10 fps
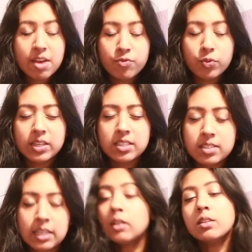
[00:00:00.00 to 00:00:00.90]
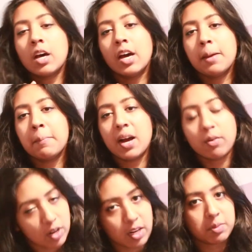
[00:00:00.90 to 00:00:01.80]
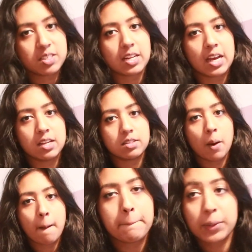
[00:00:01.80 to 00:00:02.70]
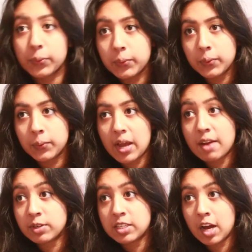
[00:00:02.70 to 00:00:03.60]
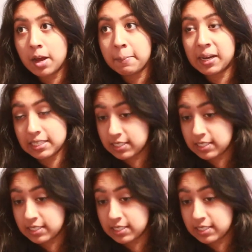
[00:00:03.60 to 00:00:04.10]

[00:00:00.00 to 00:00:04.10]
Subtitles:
Every single time I run up the stairs, every time I